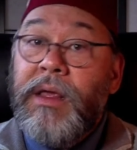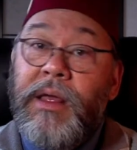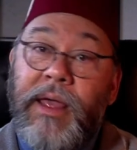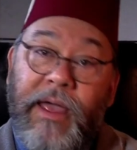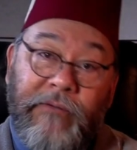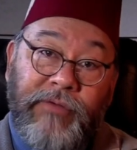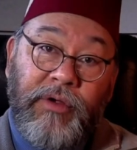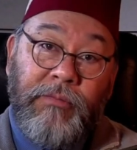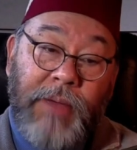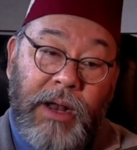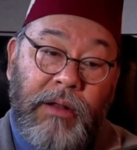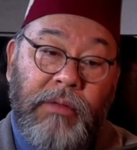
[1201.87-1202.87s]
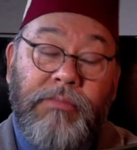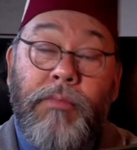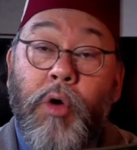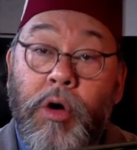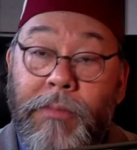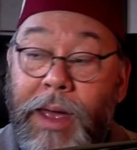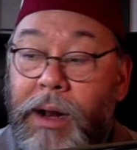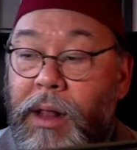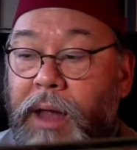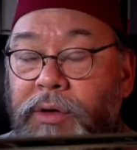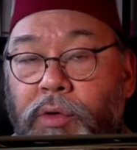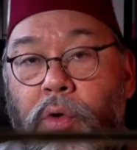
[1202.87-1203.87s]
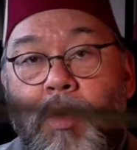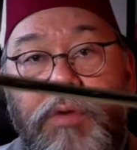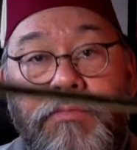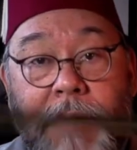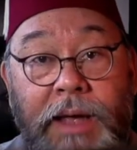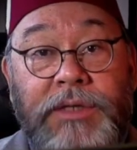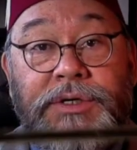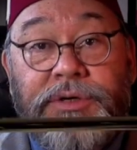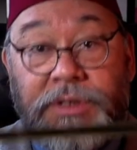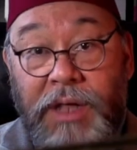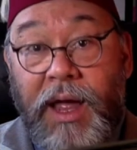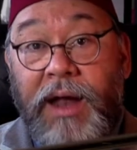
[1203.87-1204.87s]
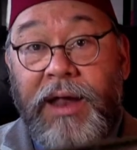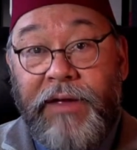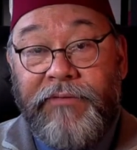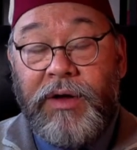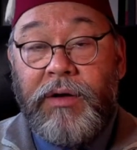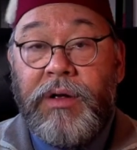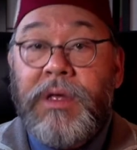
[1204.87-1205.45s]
Heavier metal, more metal on your horn makes your slide heavier.